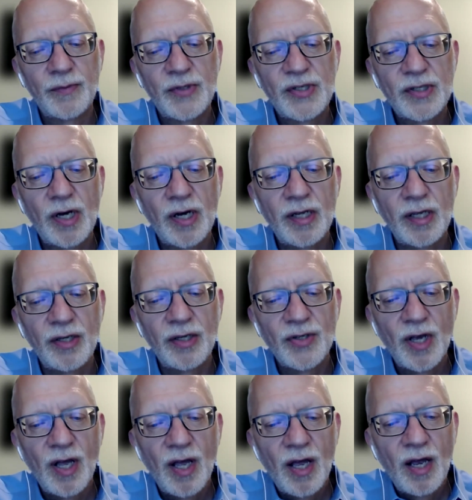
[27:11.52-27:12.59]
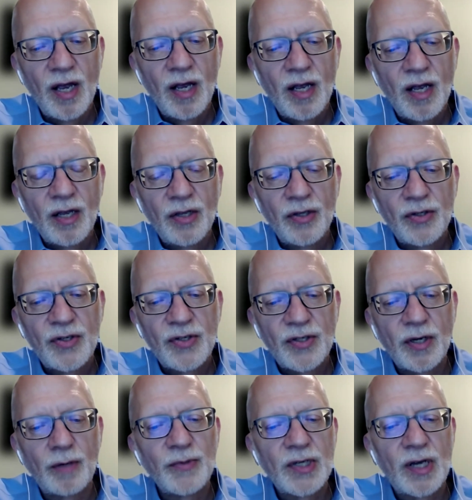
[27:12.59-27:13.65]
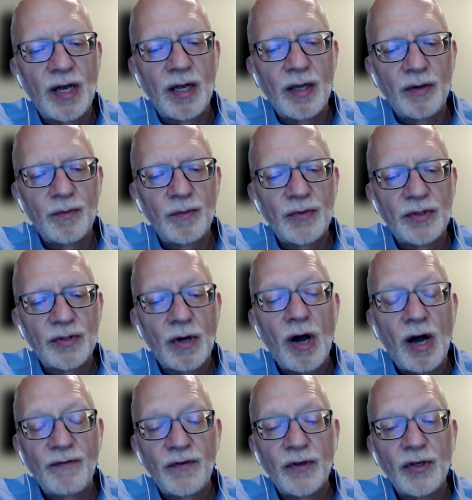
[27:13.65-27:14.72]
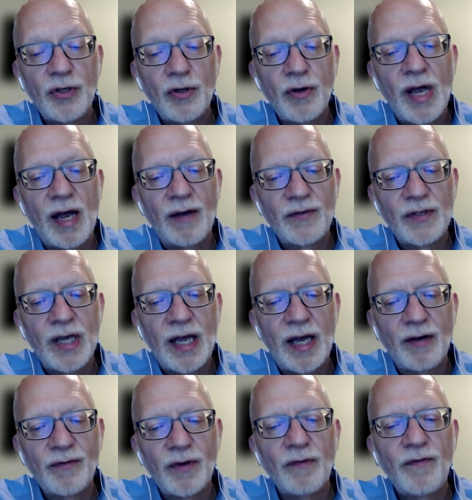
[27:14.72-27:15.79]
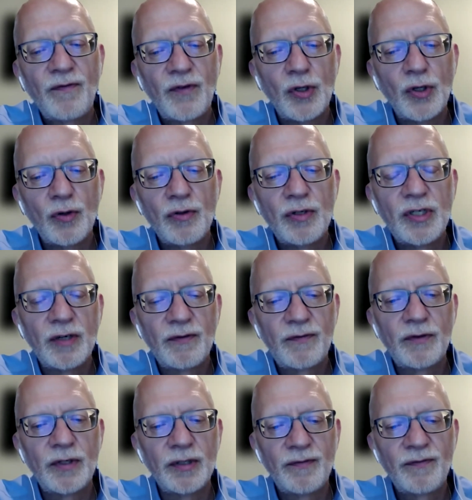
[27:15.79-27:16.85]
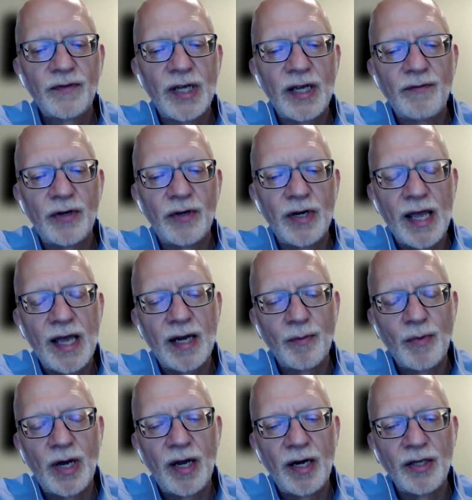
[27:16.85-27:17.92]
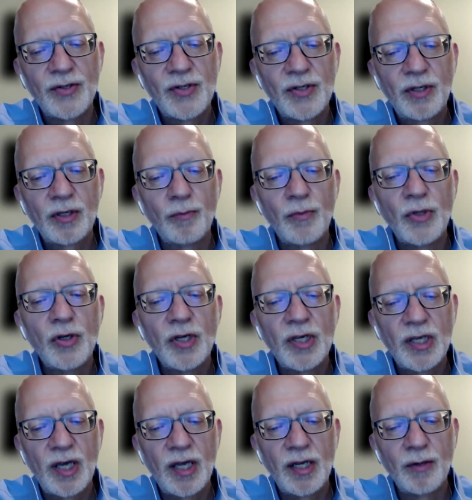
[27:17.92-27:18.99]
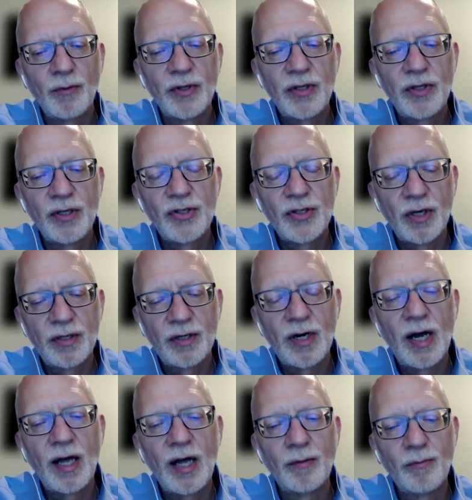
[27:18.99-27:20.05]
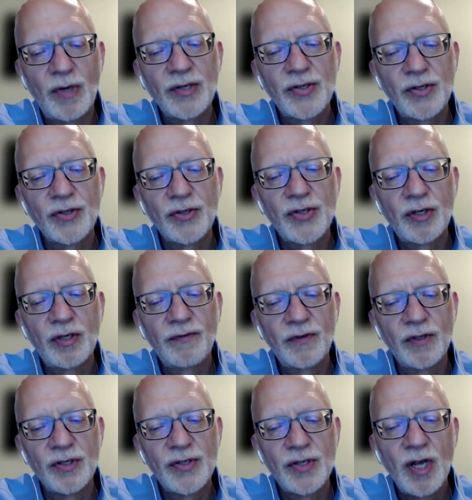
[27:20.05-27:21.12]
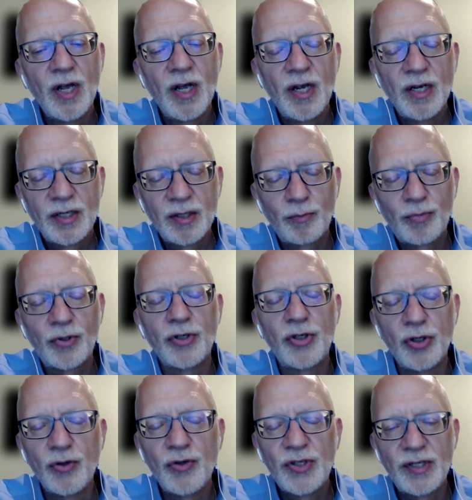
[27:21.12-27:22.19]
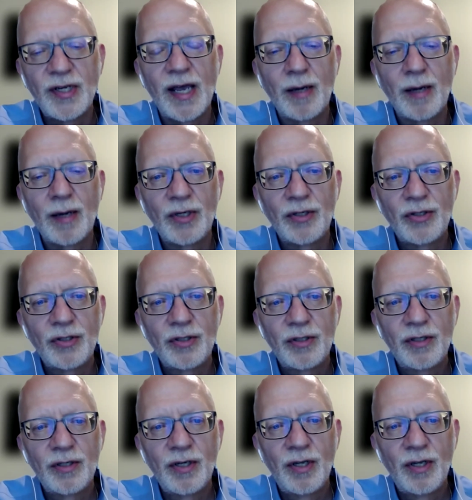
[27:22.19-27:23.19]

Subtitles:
studies, sometimes, often you have to have a few different flavored antibodies communicating with each other on the muscle surface to produce damage.